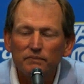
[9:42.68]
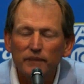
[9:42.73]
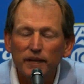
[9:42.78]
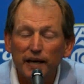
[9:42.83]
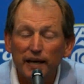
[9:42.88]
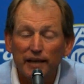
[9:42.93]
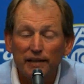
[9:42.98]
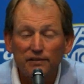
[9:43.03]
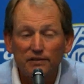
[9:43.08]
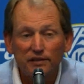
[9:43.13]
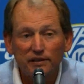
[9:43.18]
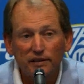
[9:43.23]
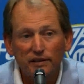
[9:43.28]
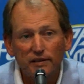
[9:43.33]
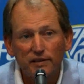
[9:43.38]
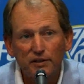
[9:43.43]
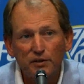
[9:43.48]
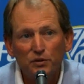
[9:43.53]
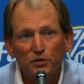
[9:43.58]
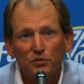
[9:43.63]
Yeah, it's an
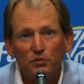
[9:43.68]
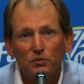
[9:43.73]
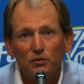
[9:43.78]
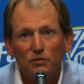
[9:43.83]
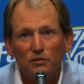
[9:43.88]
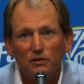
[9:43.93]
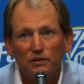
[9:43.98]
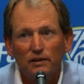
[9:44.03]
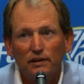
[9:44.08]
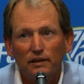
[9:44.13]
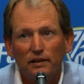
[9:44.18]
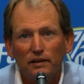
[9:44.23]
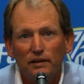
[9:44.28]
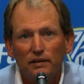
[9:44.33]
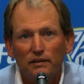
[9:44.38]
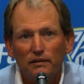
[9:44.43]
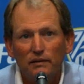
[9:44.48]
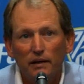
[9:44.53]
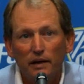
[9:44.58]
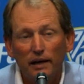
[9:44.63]

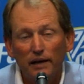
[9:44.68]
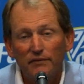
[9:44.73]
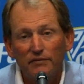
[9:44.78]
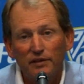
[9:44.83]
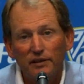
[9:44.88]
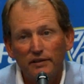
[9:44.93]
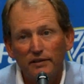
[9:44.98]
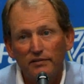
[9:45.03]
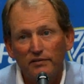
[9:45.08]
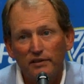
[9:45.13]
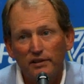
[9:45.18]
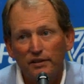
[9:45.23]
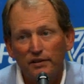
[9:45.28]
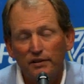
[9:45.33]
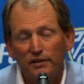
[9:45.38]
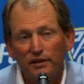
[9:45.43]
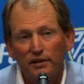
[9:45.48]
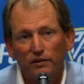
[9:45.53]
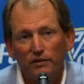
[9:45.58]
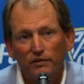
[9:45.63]
unusual, and I've said this a
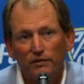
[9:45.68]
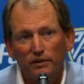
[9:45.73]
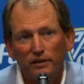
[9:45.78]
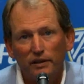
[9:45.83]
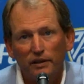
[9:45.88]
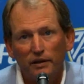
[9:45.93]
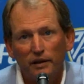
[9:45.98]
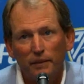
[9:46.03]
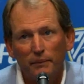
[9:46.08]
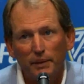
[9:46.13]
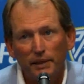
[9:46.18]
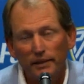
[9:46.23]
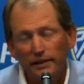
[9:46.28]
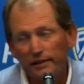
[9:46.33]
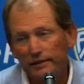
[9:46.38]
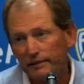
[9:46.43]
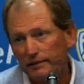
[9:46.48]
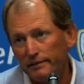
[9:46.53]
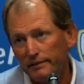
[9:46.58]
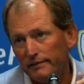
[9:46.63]
year ago. I mean,
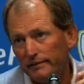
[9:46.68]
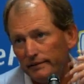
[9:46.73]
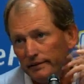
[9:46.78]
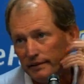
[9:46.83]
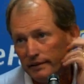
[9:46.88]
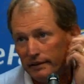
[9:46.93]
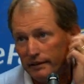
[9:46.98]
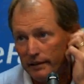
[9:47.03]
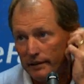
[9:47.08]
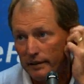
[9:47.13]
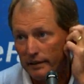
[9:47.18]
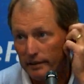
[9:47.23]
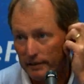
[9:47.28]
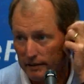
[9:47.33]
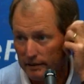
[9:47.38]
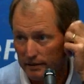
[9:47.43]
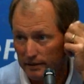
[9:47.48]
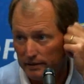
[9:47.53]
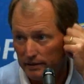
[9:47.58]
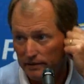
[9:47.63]
it
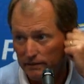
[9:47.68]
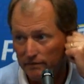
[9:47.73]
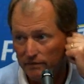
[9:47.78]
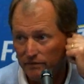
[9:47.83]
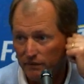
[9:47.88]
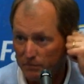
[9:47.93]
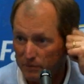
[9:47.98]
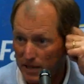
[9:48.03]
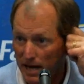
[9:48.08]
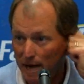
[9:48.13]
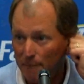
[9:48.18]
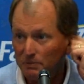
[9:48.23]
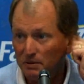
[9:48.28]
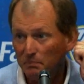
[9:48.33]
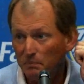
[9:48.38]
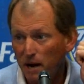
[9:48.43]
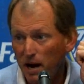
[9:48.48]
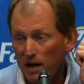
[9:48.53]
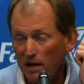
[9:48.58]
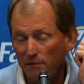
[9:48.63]
from top
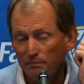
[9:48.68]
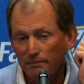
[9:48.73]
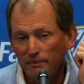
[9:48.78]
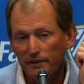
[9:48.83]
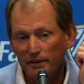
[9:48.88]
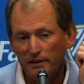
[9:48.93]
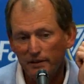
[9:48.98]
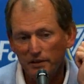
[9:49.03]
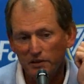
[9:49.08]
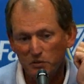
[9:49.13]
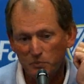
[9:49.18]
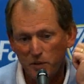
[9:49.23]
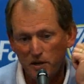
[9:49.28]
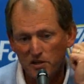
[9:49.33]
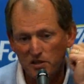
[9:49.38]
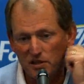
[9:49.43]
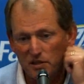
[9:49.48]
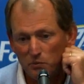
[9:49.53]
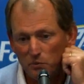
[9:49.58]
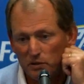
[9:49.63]
to bottom,
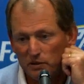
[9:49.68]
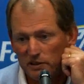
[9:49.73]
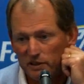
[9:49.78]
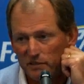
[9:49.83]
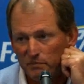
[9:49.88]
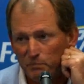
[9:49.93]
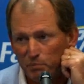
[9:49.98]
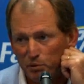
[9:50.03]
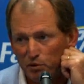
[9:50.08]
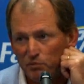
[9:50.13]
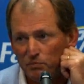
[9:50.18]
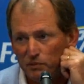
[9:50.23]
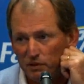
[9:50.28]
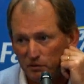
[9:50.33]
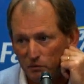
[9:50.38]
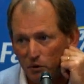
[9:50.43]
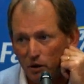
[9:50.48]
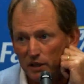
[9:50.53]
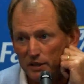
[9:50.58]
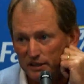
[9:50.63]
especially with the improvement
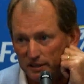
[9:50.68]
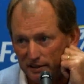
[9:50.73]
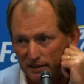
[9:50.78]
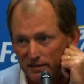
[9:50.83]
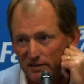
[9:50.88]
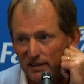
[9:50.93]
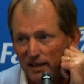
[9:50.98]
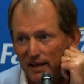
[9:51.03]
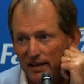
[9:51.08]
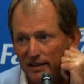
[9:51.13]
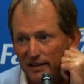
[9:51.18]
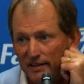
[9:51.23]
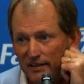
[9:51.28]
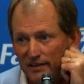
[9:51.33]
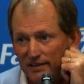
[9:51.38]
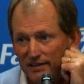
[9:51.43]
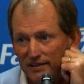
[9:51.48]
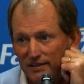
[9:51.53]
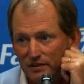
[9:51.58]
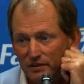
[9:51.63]
of Washington State,
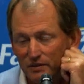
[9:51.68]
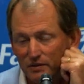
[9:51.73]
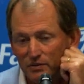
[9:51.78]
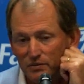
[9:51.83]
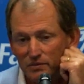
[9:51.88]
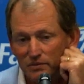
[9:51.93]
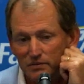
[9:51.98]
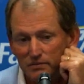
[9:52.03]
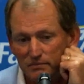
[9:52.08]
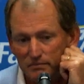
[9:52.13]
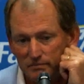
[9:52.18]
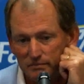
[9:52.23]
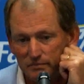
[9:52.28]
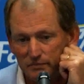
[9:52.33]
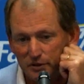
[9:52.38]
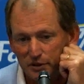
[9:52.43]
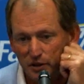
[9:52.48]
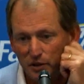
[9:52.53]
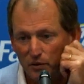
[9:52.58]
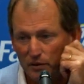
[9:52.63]
who
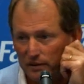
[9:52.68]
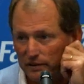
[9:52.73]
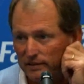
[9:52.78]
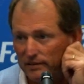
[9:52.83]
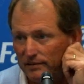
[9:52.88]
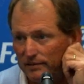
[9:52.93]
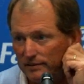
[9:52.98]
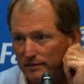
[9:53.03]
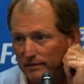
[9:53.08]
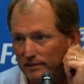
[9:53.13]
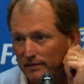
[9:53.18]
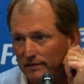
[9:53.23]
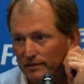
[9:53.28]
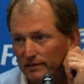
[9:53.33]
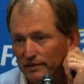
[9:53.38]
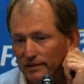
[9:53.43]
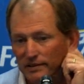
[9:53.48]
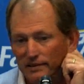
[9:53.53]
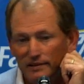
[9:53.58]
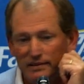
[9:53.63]
showed it
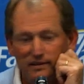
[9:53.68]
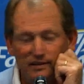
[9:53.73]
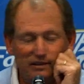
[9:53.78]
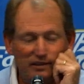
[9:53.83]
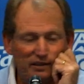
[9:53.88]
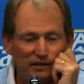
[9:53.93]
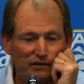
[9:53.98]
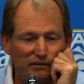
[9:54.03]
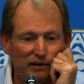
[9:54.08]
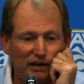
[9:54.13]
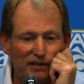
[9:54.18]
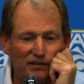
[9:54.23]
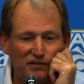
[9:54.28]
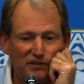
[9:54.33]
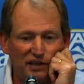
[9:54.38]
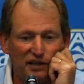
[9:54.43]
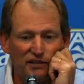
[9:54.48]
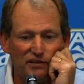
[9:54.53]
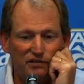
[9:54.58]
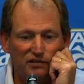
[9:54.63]
in grand
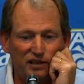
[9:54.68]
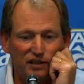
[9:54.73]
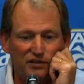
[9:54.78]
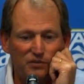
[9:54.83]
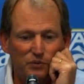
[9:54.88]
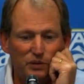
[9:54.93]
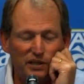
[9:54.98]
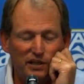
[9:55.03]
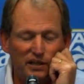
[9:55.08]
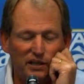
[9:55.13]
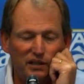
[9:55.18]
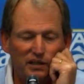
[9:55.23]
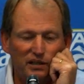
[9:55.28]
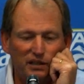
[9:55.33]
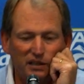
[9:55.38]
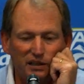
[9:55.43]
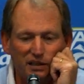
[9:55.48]
style this last weekend.